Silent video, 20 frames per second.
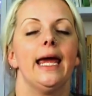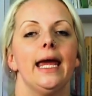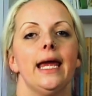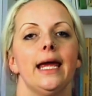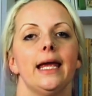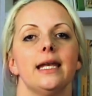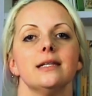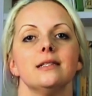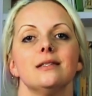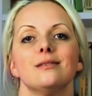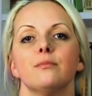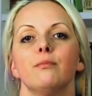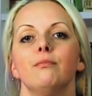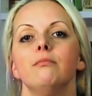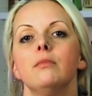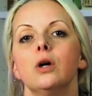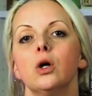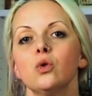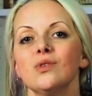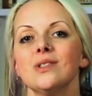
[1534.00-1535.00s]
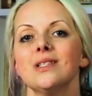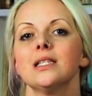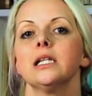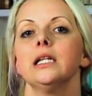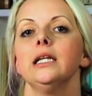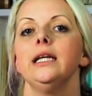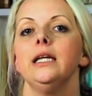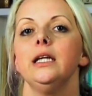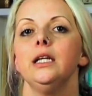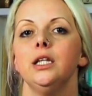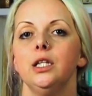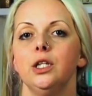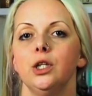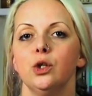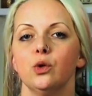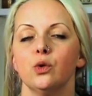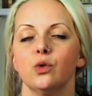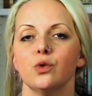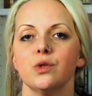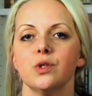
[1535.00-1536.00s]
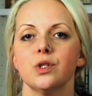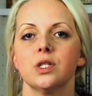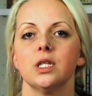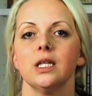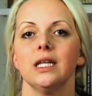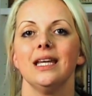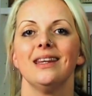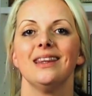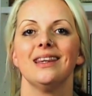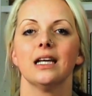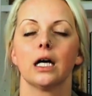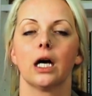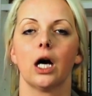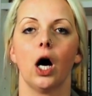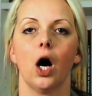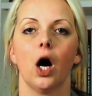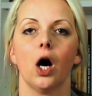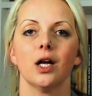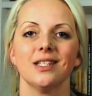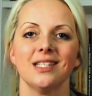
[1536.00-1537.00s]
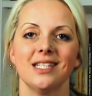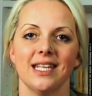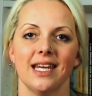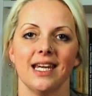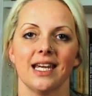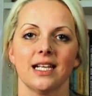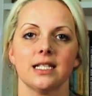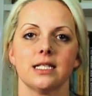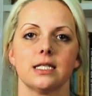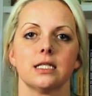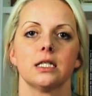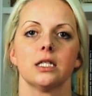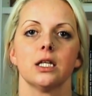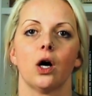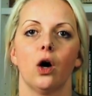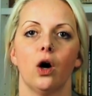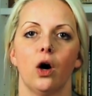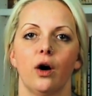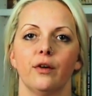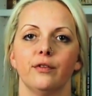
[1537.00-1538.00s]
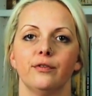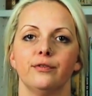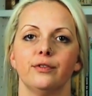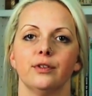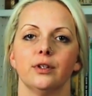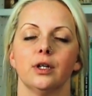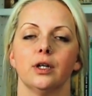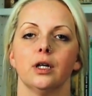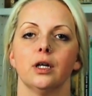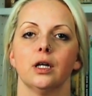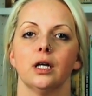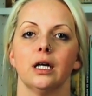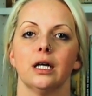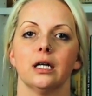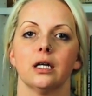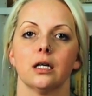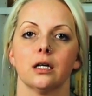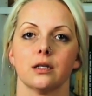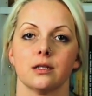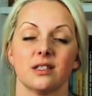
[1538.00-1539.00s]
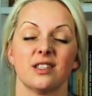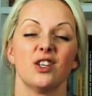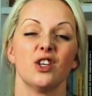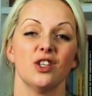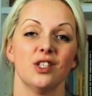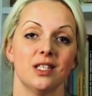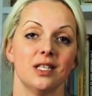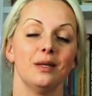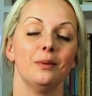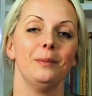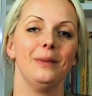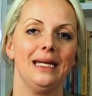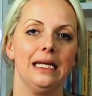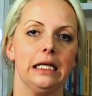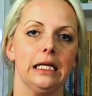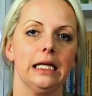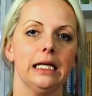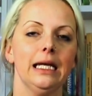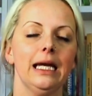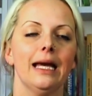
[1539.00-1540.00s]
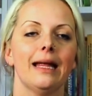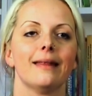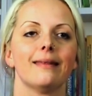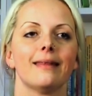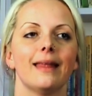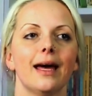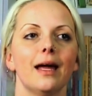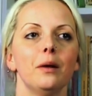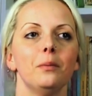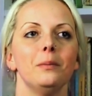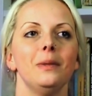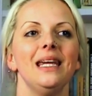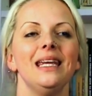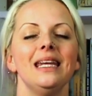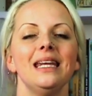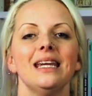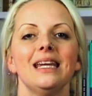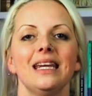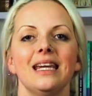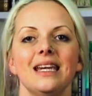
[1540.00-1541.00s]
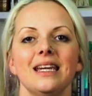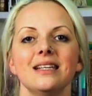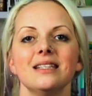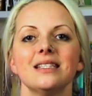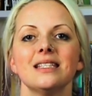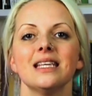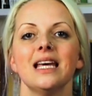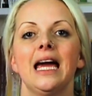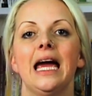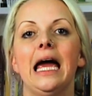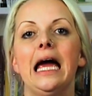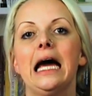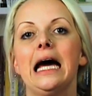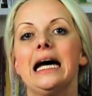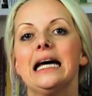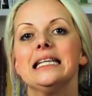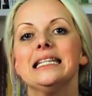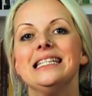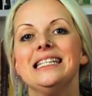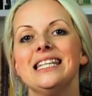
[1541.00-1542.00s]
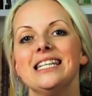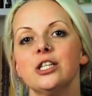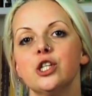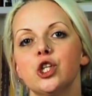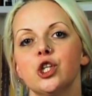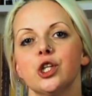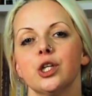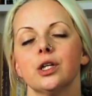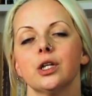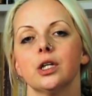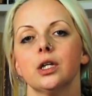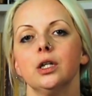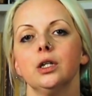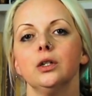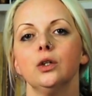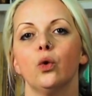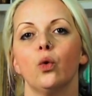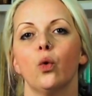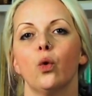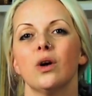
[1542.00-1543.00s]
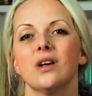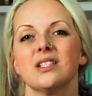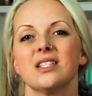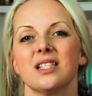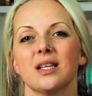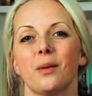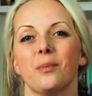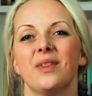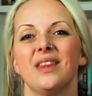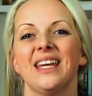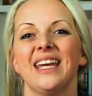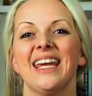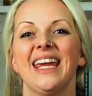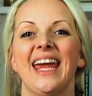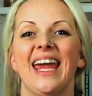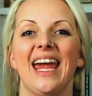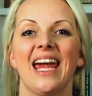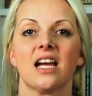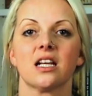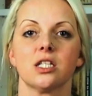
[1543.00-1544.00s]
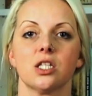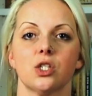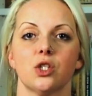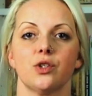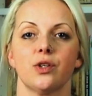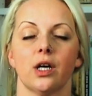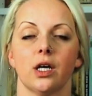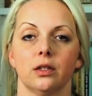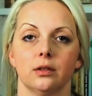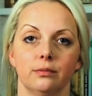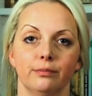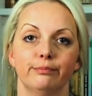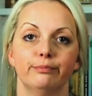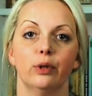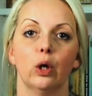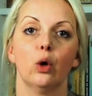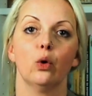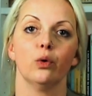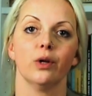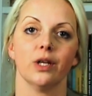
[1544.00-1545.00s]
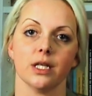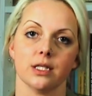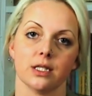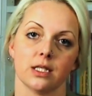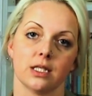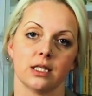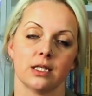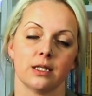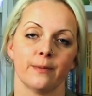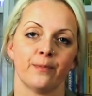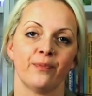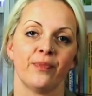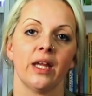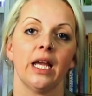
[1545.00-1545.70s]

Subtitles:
it is mostly used in the context of a certain meaning, and that meaning is additional or something extra, bonus.